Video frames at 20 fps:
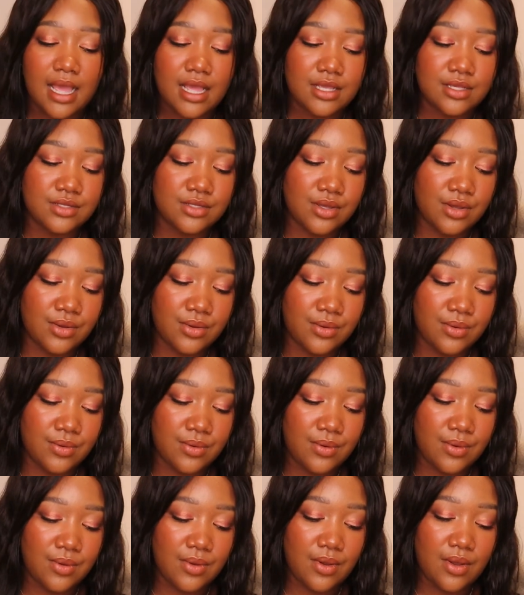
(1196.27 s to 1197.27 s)
So
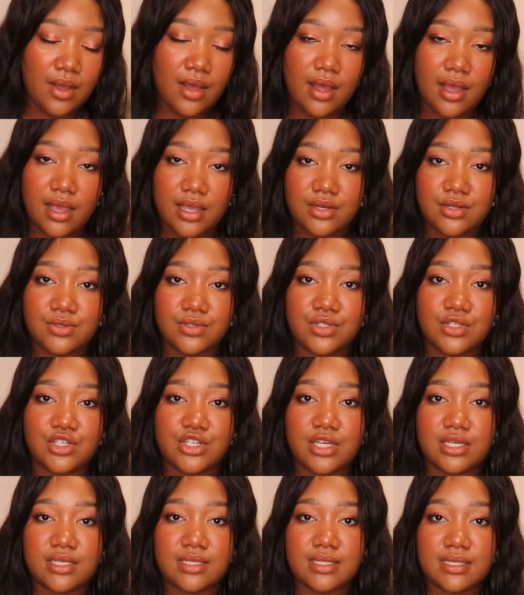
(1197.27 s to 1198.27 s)
I do
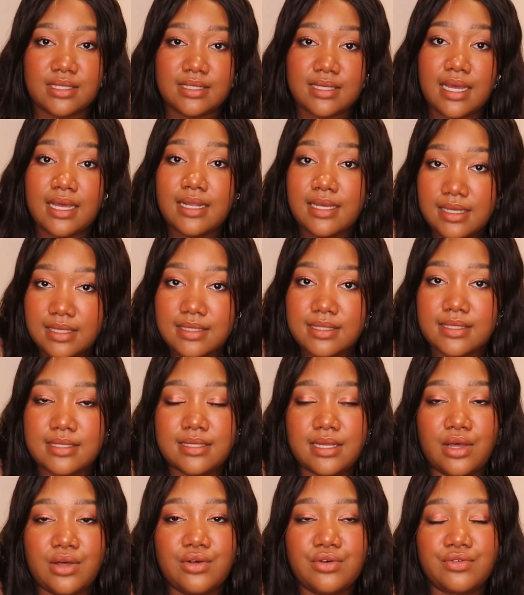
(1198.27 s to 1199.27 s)
suggest the scent
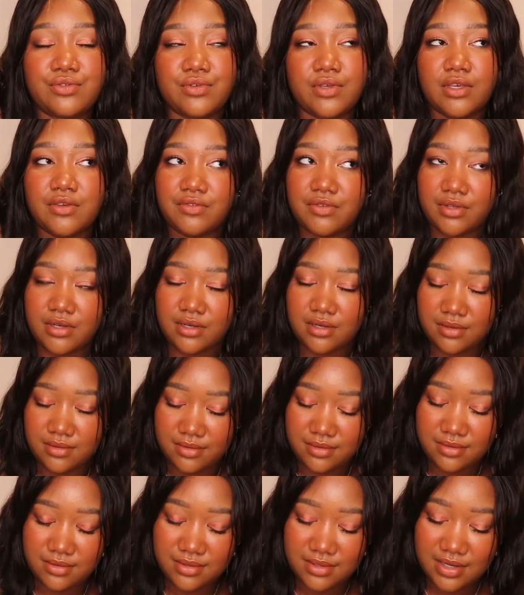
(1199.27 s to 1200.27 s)
itself, even
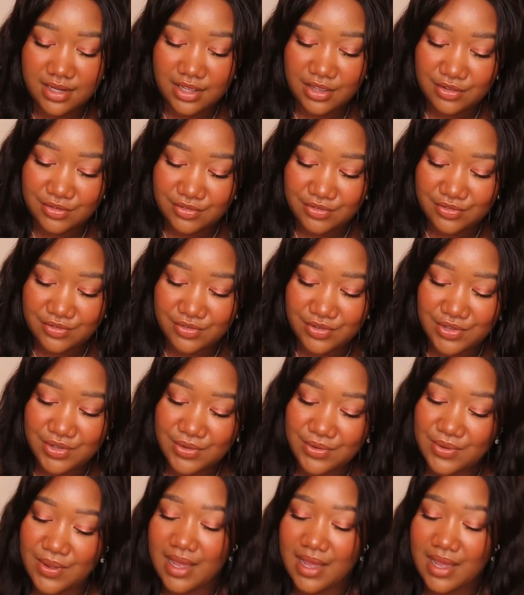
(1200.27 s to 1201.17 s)
if you